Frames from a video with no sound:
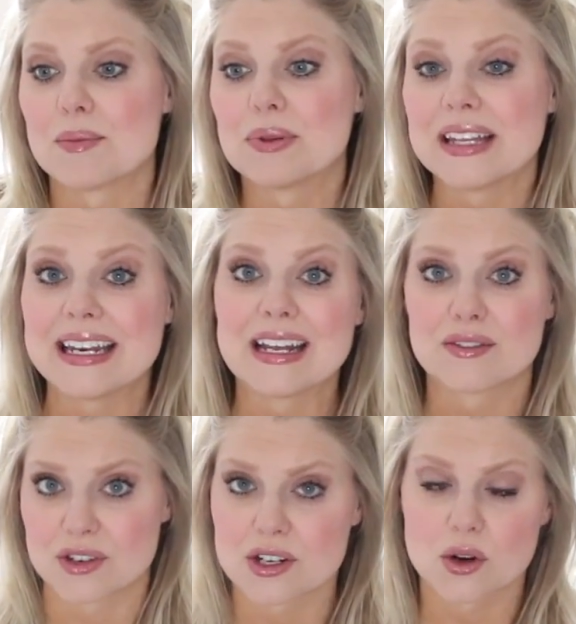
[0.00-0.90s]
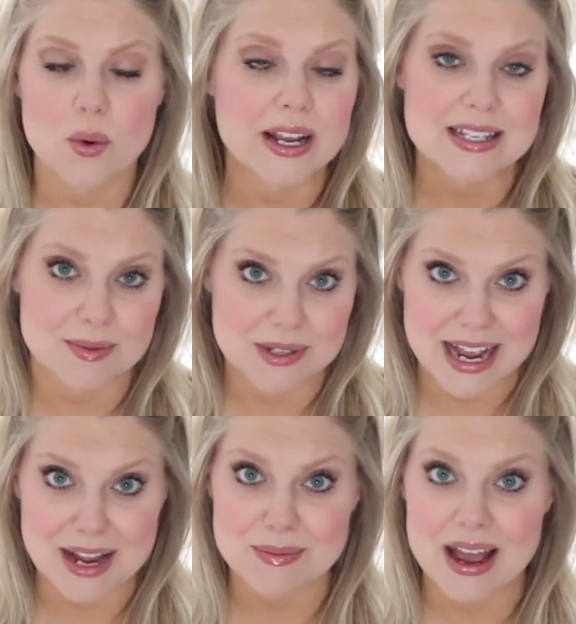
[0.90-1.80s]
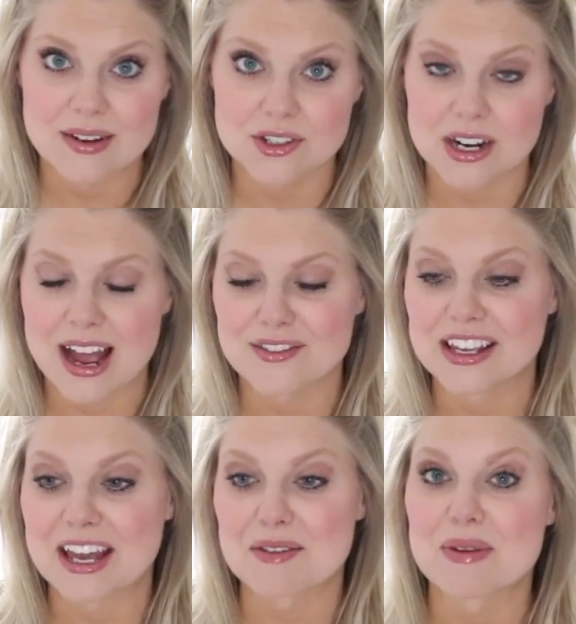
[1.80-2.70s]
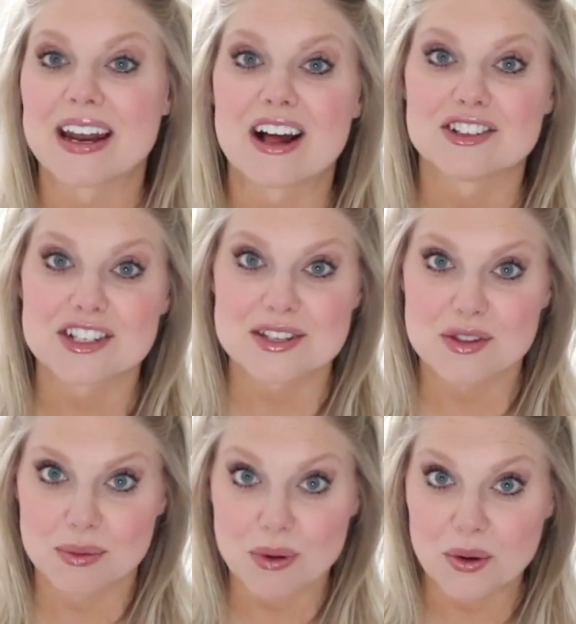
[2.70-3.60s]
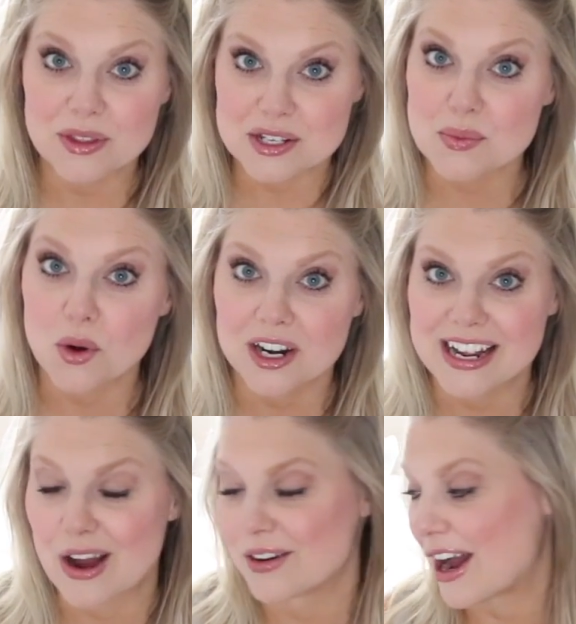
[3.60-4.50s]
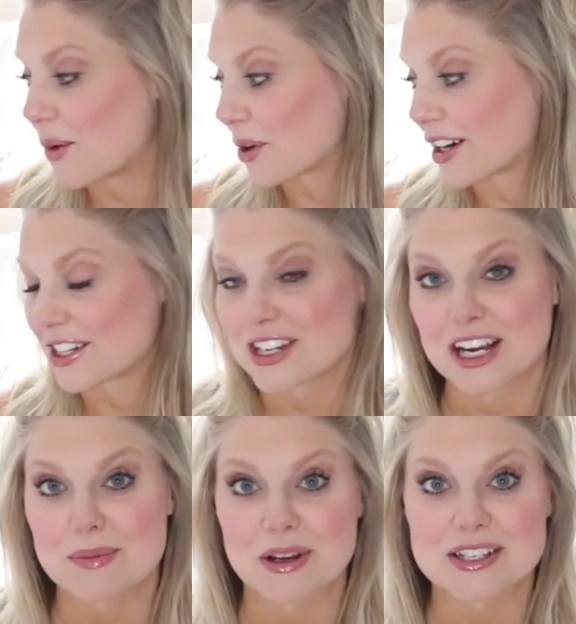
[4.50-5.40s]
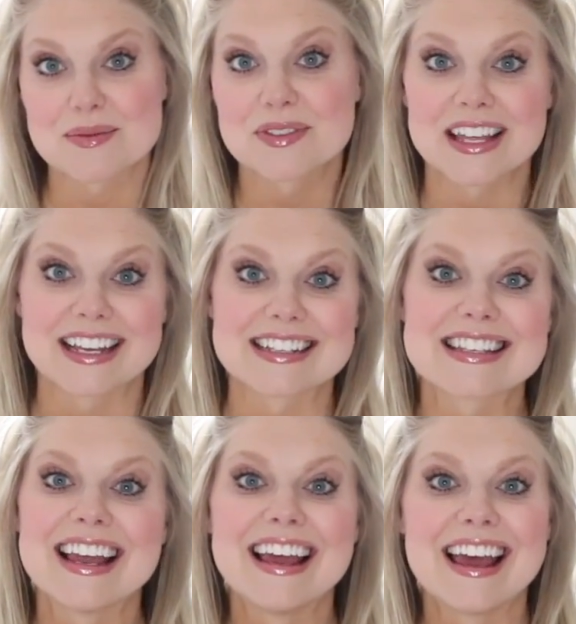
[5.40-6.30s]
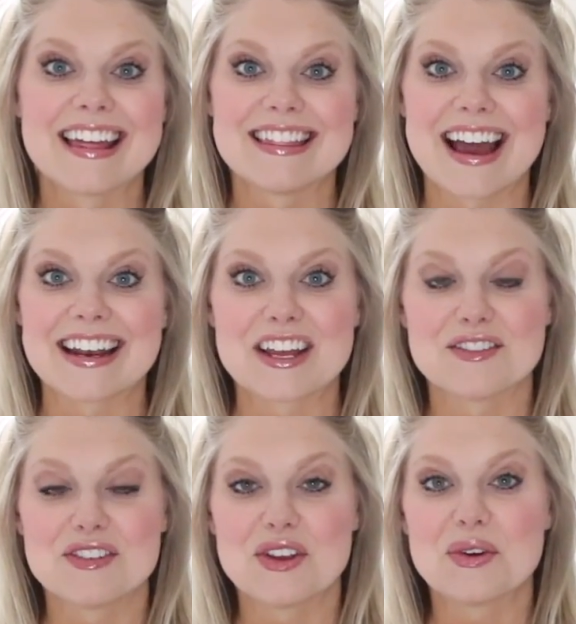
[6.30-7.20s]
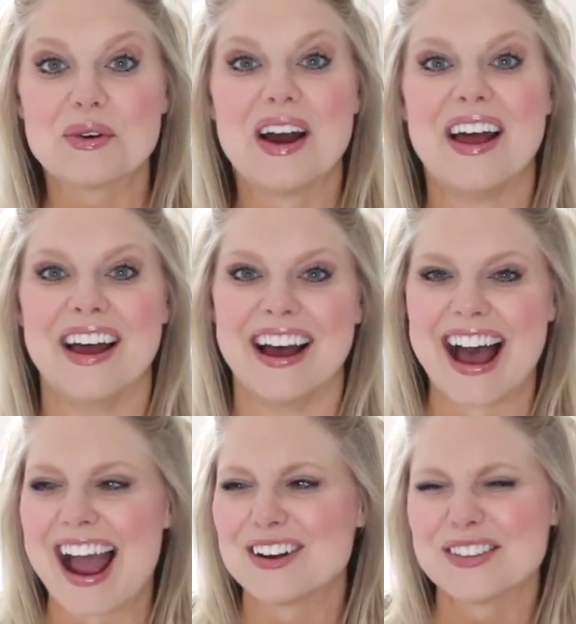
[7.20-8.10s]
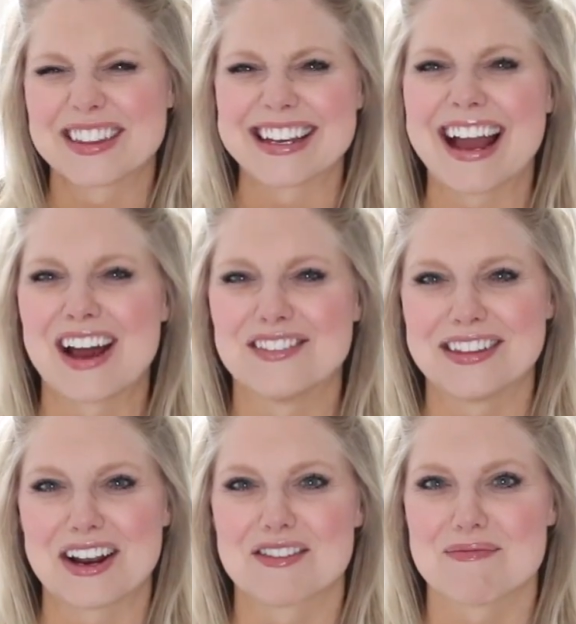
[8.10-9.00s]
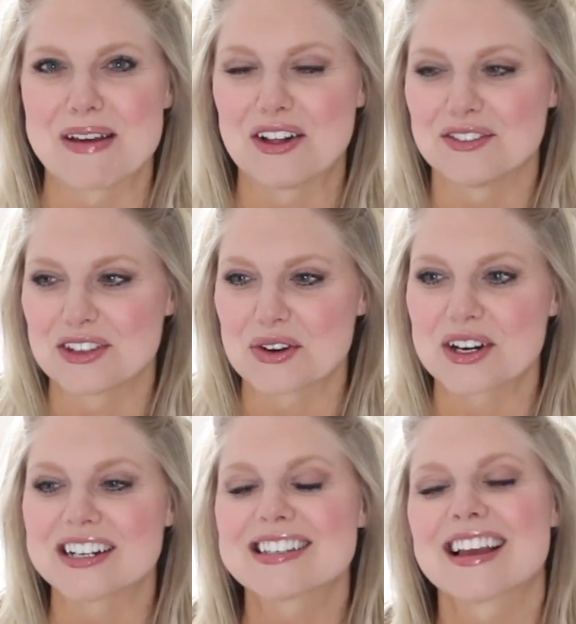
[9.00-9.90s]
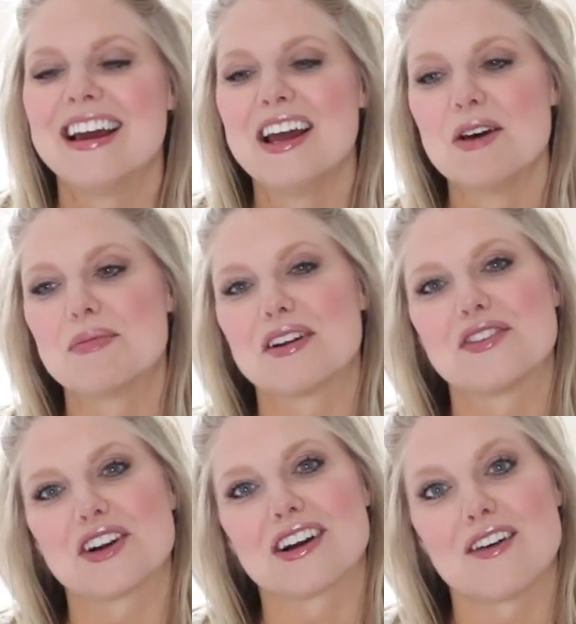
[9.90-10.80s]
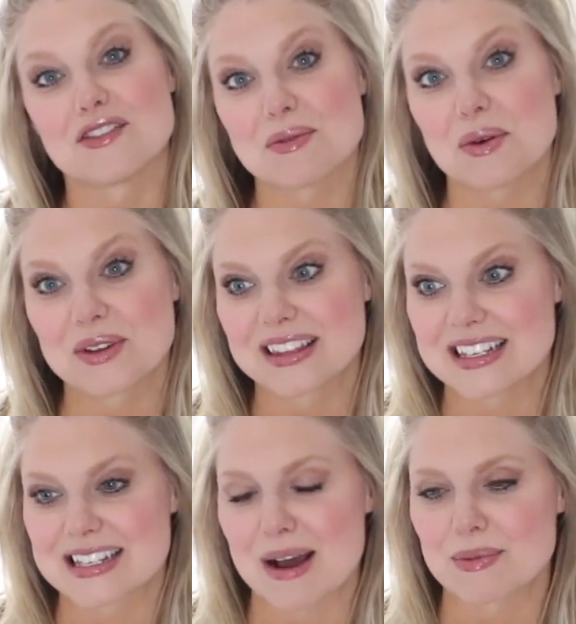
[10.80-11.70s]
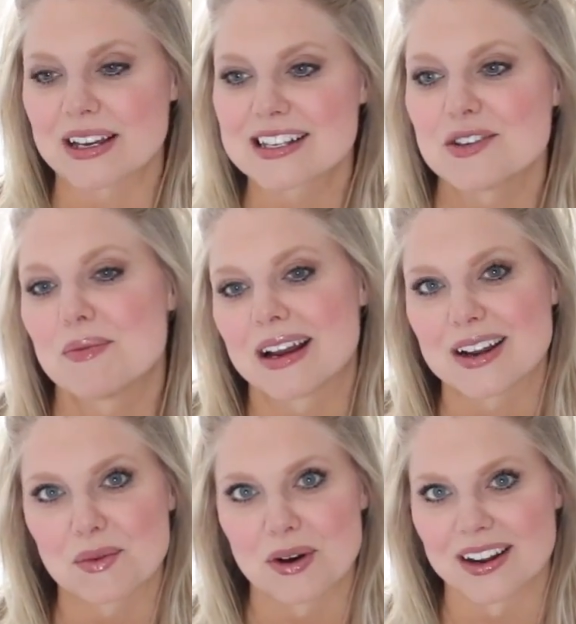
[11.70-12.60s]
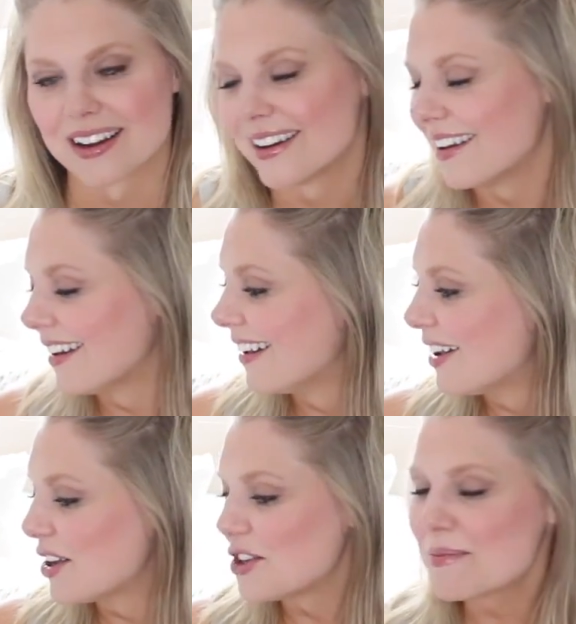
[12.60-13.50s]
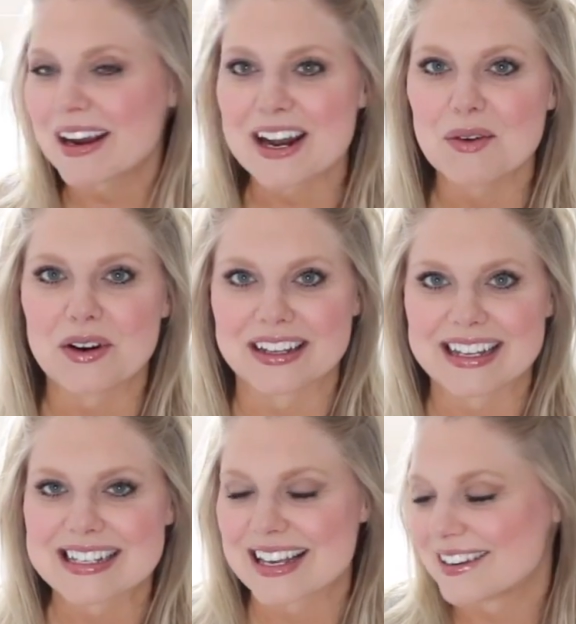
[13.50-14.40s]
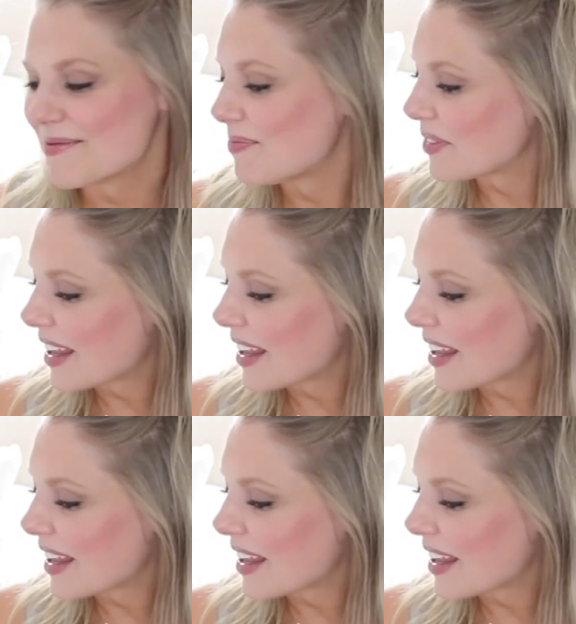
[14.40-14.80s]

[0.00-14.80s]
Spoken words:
bleeding for quite some time after having him. And I'll just throw this warning out now. We're gonna talk about some things that if you, I don't think I have a lot of male viewers, but if you're uncomfortable with these topics, you might not wanna listen.